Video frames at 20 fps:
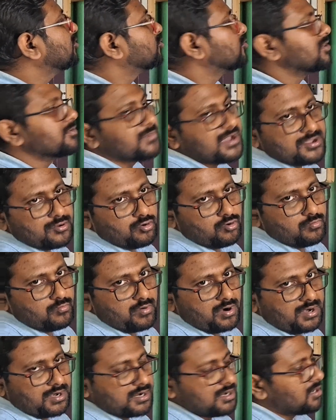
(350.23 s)
doing my
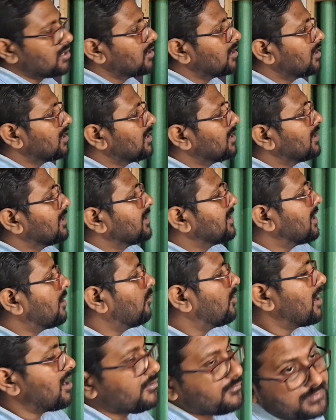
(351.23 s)
homework. Now
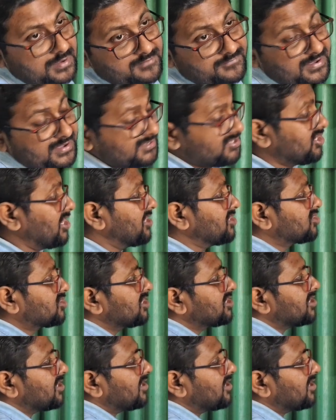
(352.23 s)
how have I changed it